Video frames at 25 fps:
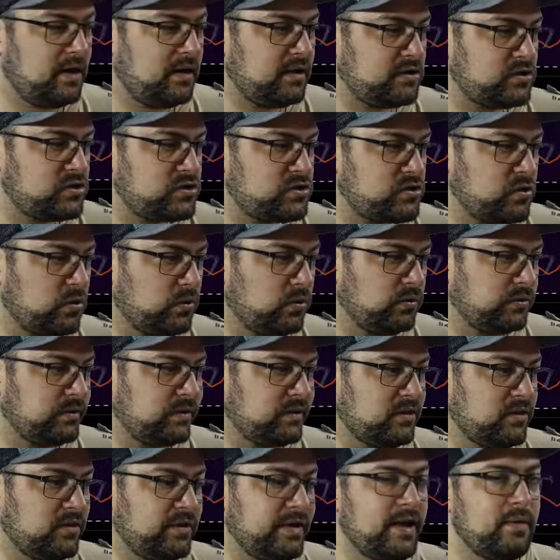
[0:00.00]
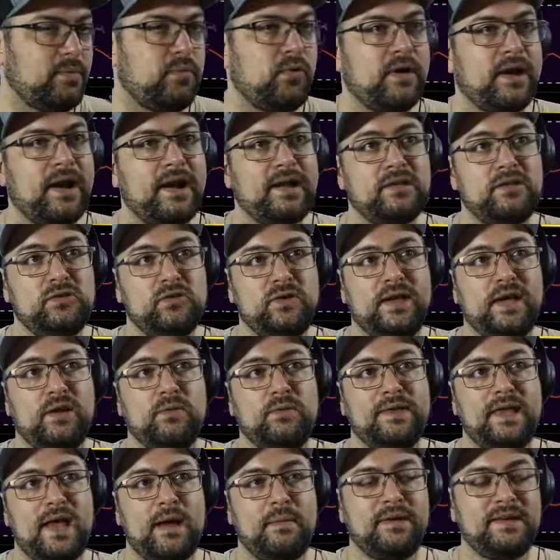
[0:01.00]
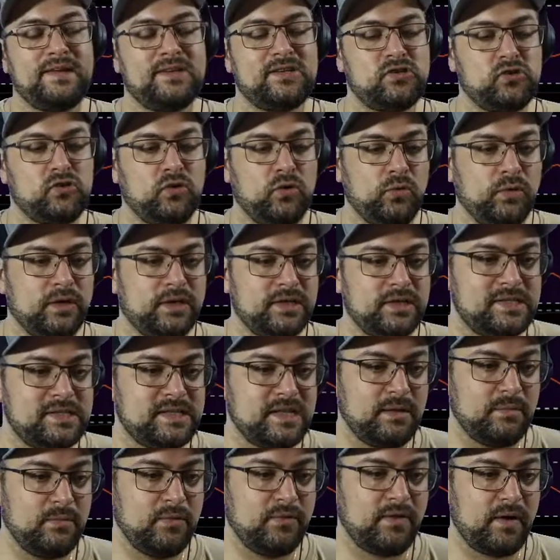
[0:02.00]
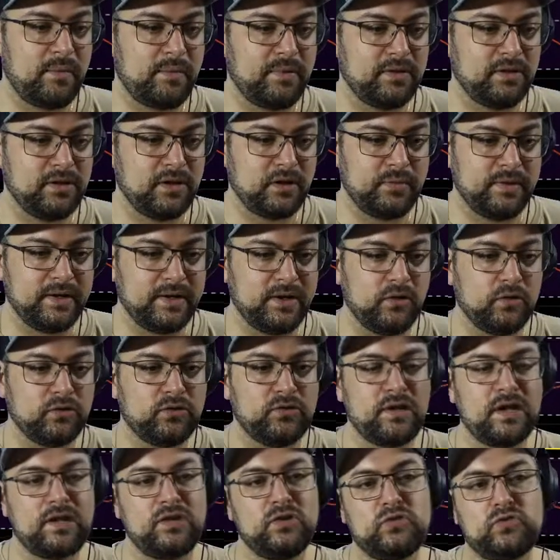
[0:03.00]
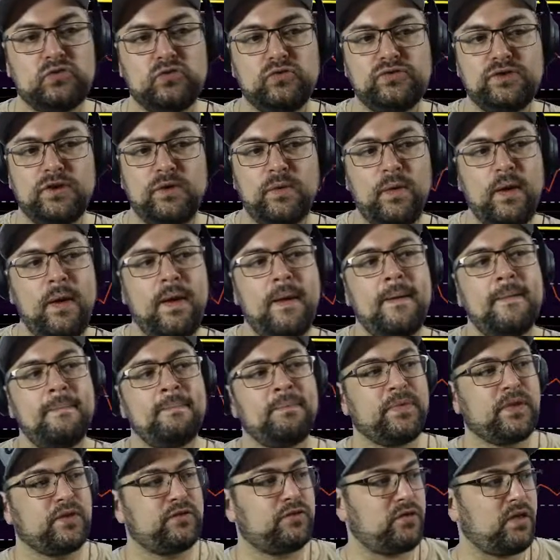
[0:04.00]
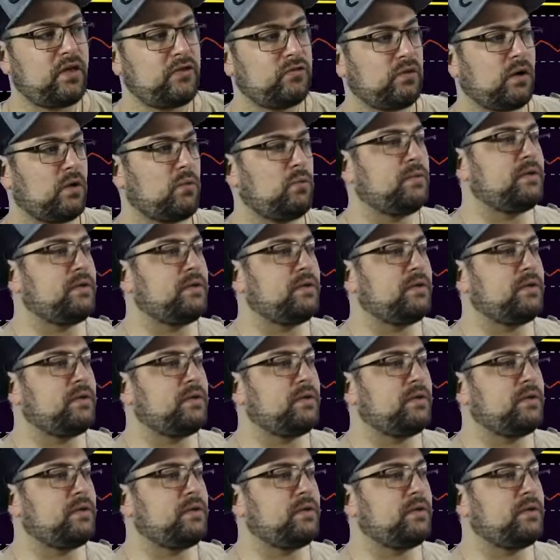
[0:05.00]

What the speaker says: Sold at 38.92. Again, with that being sold, we could move up a little bit, go to that neutral zone. So that's what we're